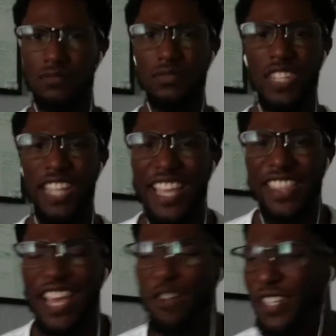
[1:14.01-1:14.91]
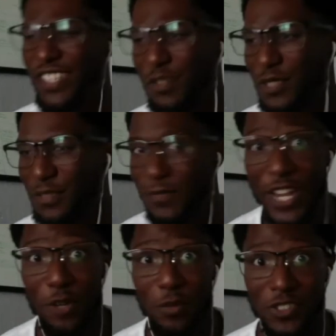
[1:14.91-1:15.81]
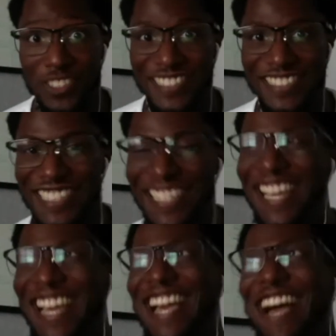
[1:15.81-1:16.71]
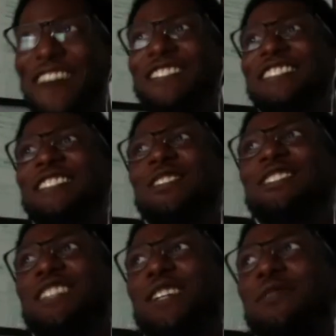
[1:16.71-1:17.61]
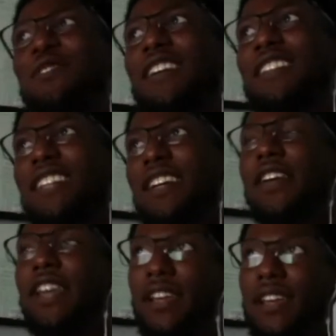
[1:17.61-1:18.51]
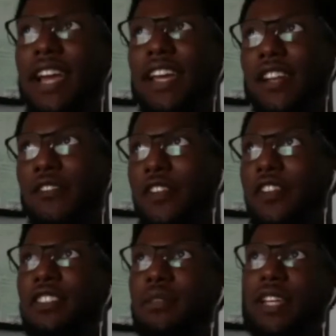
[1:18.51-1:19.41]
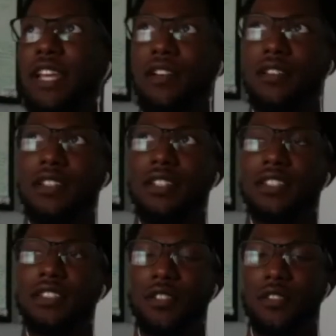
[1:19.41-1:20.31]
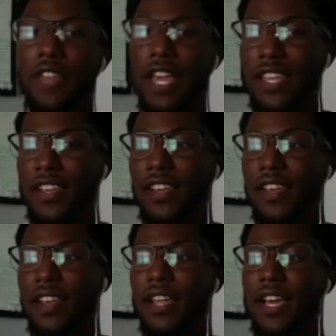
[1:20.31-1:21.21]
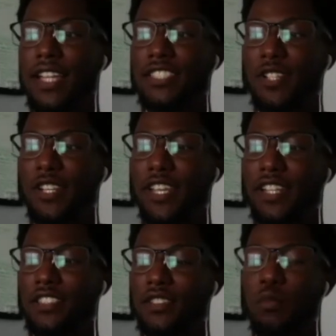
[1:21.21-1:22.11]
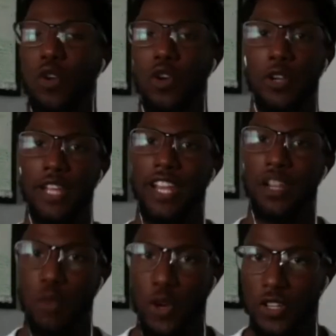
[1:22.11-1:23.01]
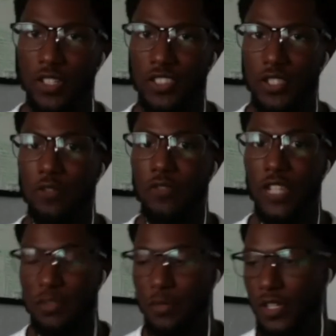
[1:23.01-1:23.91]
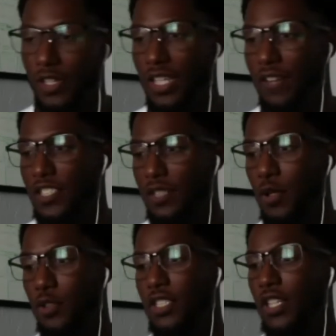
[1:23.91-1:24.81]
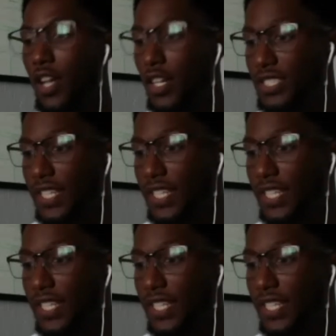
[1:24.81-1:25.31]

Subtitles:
And that right there was terrible. That was so terrible. I was like, okay, I got to figure something out. So then I started getting some more organic marketing. So Facebook, leveraging posting content,